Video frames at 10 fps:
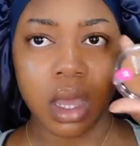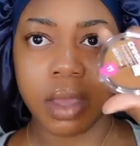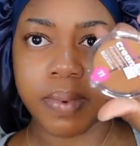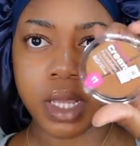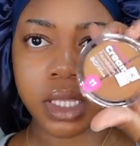
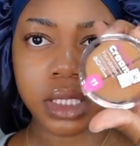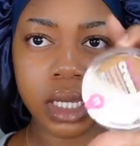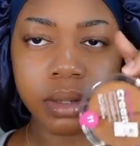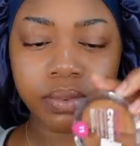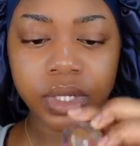I picked this
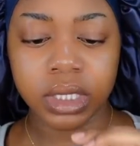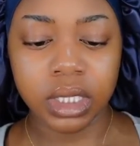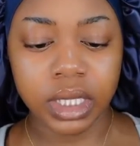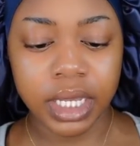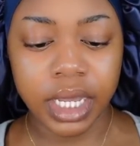up
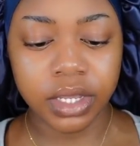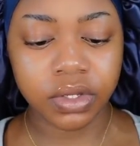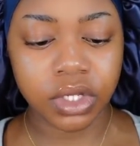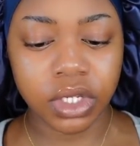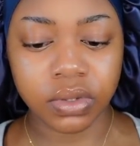recently. I
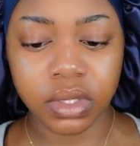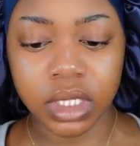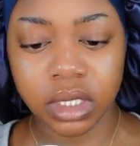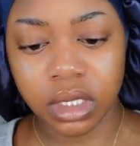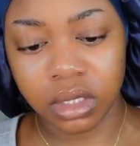used to use
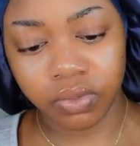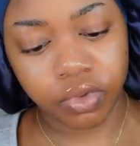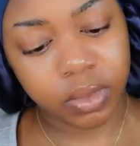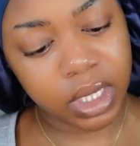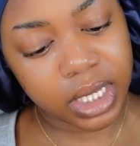this, the
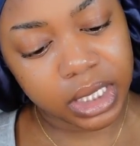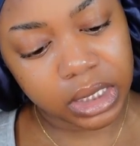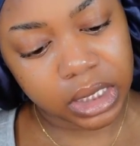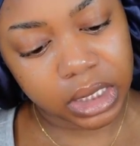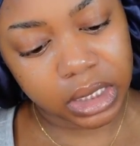Ruby
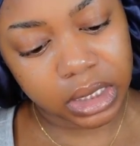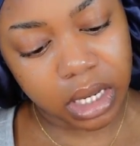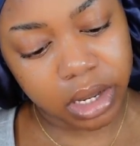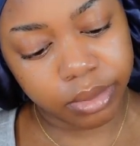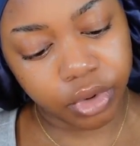Kisses
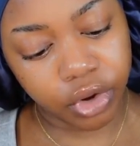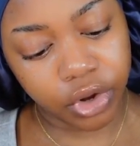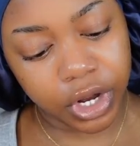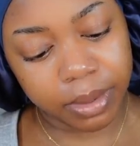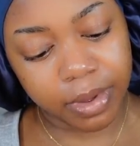
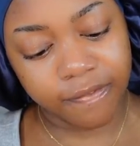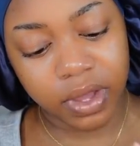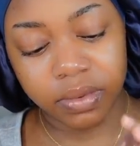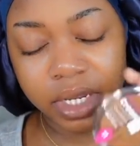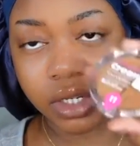cream
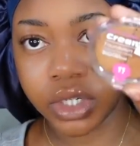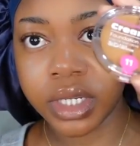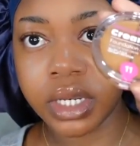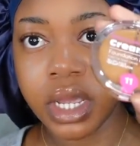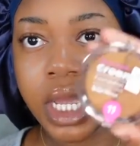
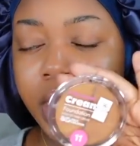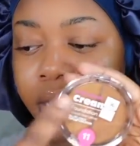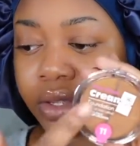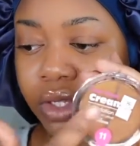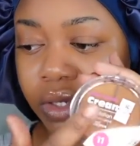foundation.
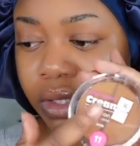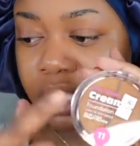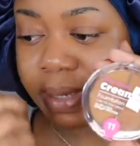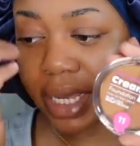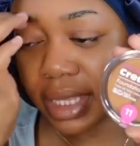I used to use
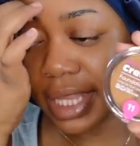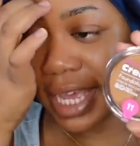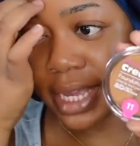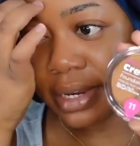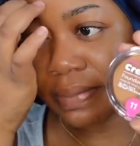this back
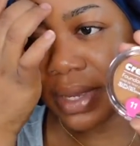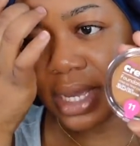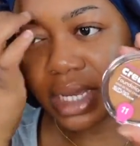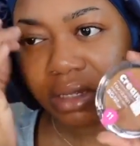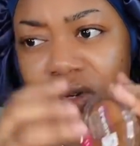then,
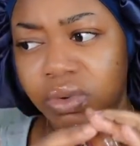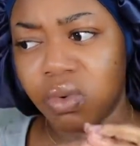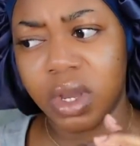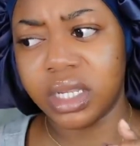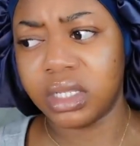but I don't know
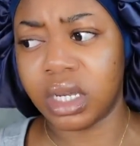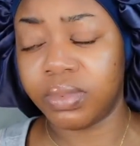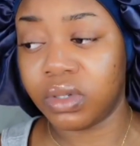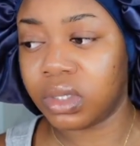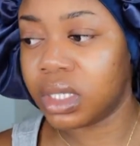why I
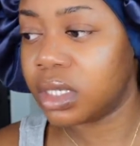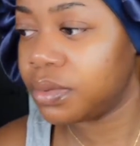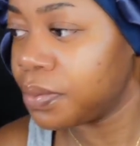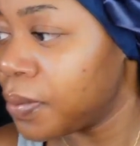stopped using it.